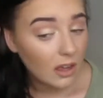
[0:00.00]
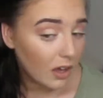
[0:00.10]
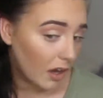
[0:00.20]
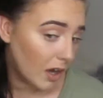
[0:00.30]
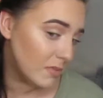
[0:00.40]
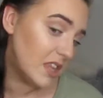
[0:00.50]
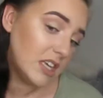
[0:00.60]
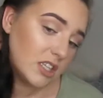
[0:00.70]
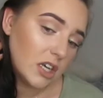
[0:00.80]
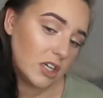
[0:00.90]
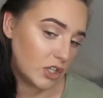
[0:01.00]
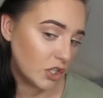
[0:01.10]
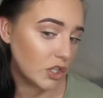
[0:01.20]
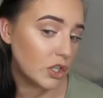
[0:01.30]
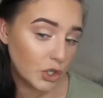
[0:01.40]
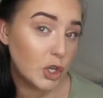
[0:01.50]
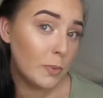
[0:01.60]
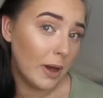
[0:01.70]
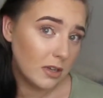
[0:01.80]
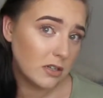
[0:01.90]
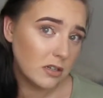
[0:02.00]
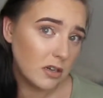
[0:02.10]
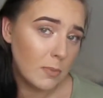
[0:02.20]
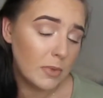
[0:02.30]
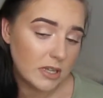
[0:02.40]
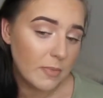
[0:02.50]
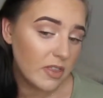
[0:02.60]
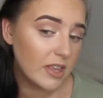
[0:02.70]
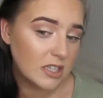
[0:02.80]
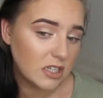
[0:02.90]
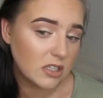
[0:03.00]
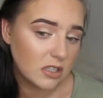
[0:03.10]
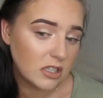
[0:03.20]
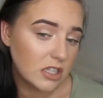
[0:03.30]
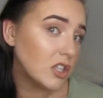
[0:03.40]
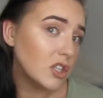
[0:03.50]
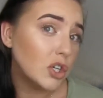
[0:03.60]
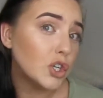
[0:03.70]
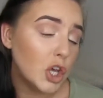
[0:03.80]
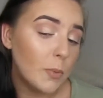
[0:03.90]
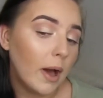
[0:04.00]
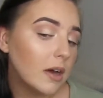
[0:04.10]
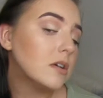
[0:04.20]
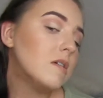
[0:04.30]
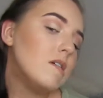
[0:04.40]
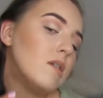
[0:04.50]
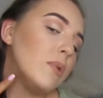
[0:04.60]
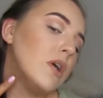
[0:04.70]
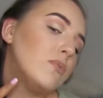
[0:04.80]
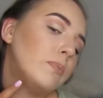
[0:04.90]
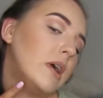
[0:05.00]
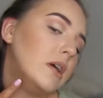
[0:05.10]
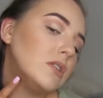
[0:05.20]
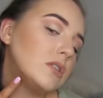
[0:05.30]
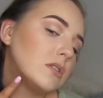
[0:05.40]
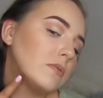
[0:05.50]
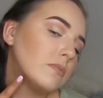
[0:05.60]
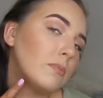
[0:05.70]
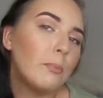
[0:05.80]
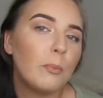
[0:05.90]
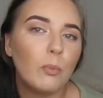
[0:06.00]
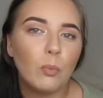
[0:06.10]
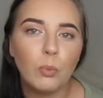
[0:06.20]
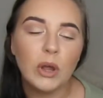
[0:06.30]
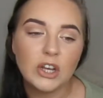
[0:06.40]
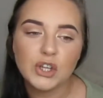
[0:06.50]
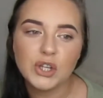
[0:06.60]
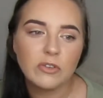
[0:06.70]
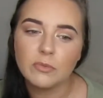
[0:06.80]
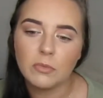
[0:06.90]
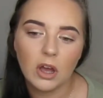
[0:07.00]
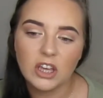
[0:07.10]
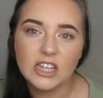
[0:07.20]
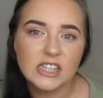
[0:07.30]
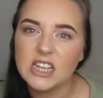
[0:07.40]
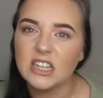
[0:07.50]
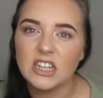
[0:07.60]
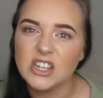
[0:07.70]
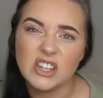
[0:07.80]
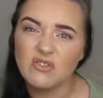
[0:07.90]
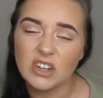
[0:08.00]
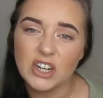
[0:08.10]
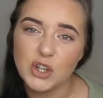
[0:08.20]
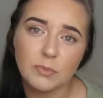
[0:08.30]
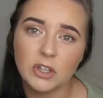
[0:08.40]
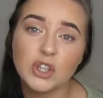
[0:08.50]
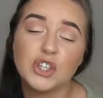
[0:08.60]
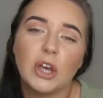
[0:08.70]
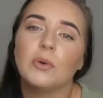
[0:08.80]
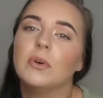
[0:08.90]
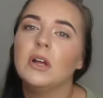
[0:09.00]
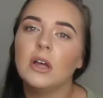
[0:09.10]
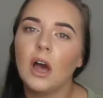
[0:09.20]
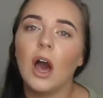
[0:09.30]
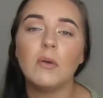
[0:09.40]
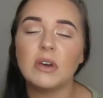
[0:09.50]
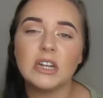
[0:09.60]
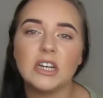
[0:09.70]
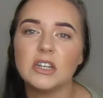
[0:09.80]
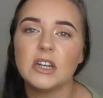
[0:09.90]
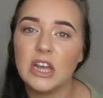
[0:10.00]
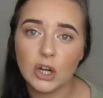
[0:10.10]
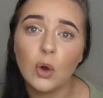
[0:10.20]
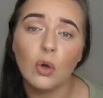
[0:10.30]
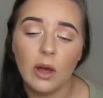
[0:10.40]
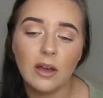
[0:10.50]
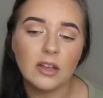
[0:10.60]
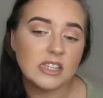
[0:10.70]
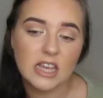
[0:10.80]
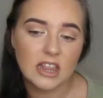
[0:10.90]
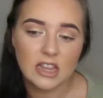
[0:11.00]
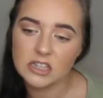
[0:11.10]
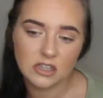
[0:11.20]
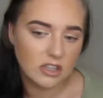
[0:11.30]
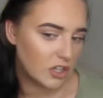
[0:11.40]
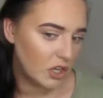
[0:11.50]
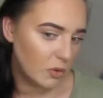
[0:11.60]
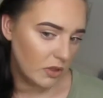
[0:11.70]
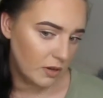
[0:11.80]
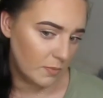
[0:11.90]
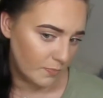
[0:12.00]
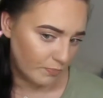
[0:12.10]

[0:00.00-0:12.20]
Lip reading: This side doesn't look too bad. I must admit, this doesn't look too bad. Apart from this, which even my concealer didn't really do much, so I'm gonna ignore that and say that that's something to do with it.